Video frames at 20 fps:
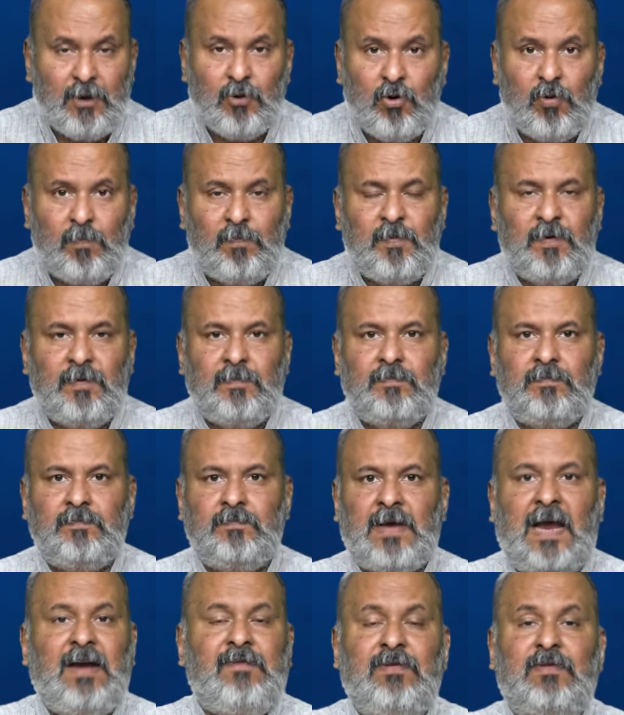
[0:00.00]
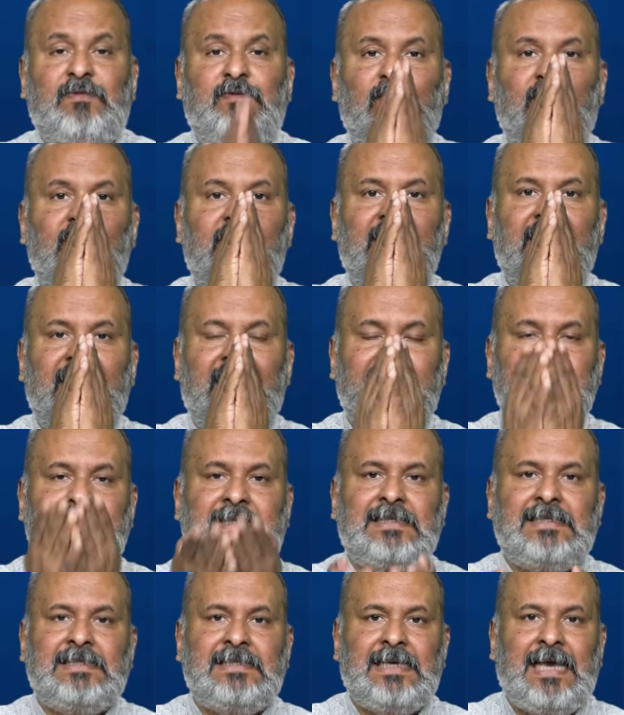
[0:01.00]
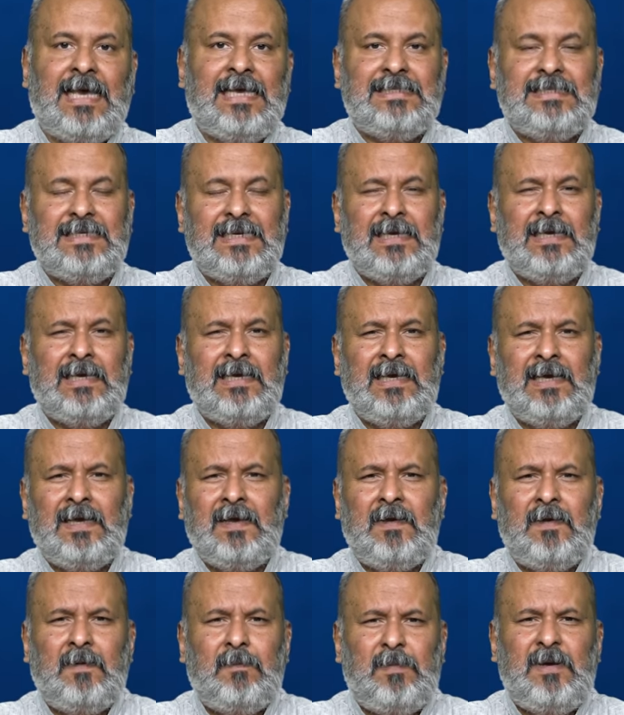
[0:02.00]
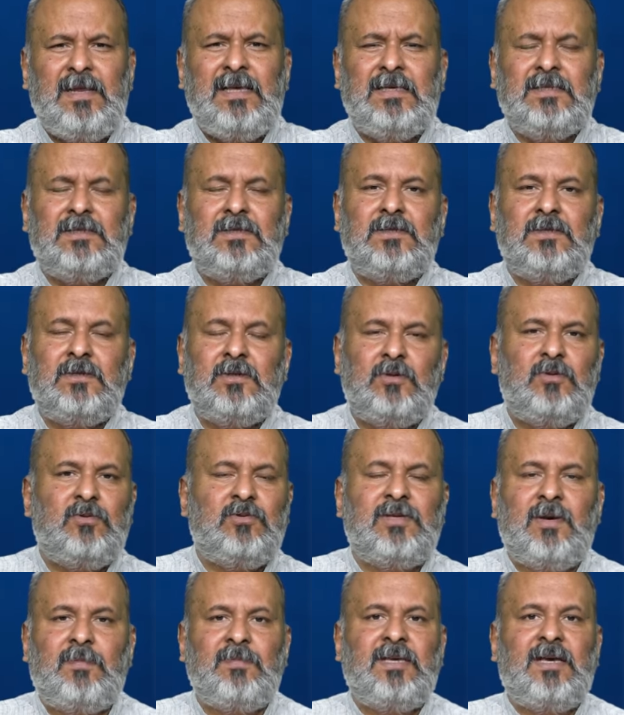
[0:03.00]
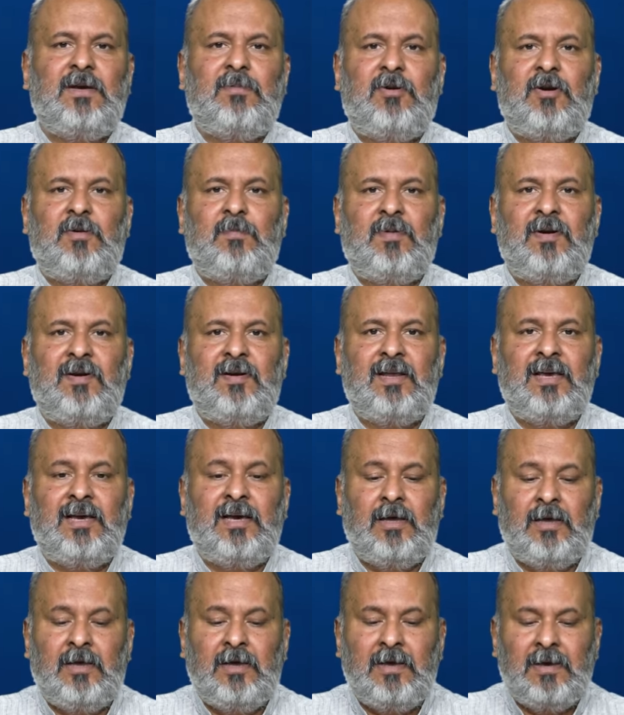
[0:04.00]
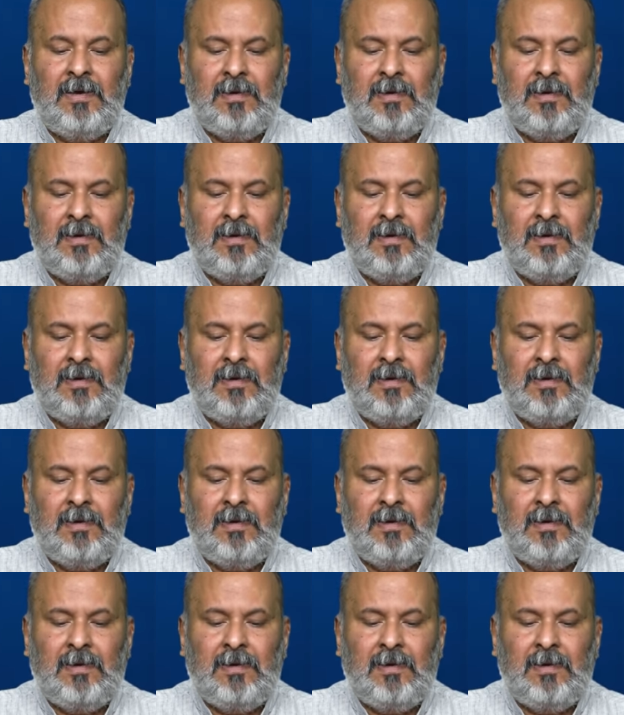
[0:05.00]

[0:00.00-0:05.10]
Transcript: hope, and with folded hands, I say, please do something about MGNREGA.